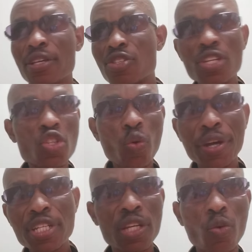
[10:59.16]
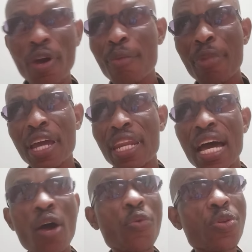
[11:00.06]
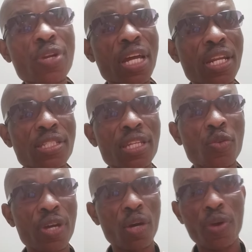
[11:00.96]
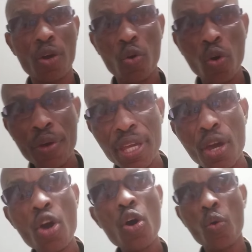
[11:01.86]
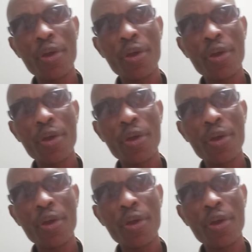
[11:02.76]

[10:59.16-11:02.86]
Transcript: situation whereby now we don't understand whether we are going or